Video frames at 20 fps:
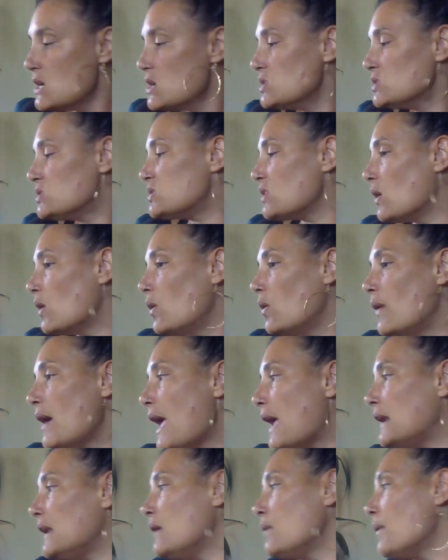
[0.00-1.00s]
So,
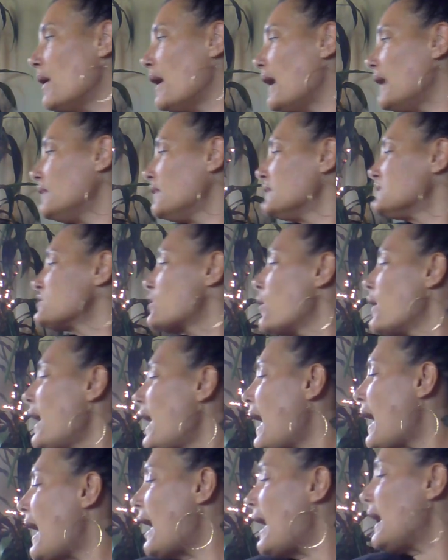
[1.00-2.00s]
anyway, let's go
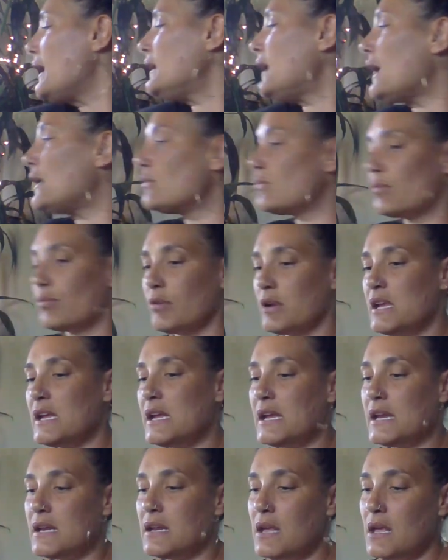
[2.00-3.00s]
ahead and
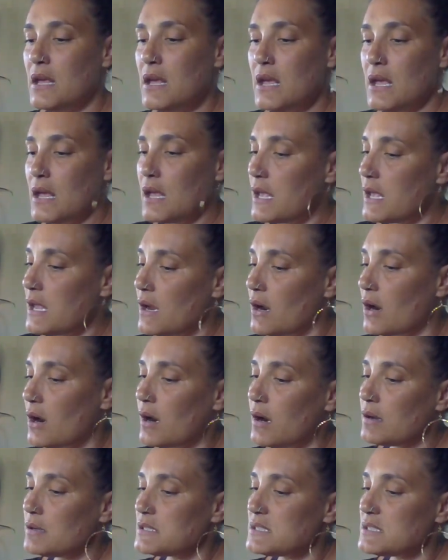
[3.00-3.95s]
read here.